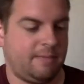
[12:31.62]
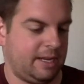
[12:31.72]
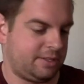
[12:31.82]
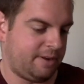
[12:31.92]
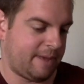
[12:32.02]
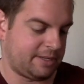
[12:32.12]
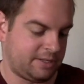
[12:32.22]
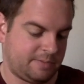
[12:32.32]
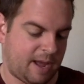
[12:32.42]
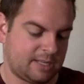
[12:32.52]
Mainstream
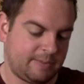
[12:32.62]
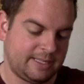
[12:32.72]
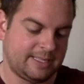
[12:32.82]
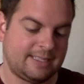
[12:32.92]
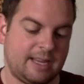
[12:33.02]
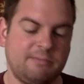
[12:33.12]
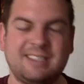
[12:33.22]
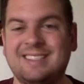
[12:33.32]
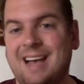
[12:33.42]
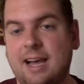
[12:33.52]
Masters box, but it's the same
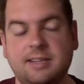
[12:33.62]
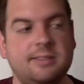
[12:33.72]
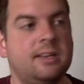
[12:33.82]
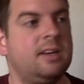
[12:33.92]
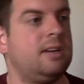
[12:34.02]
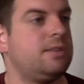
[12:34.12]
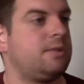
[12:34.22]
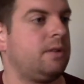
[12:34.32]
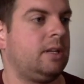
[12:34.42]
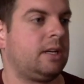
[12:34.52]
size,
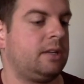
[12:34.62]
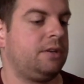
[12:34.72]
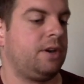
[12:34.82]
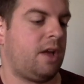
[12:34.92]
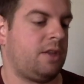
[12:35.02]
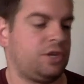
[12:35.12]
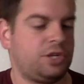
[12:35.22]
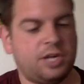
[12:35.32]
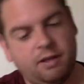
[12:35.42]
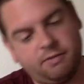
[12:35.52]
so it'll look good on the
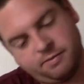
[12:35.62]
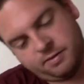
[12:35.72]
shelf.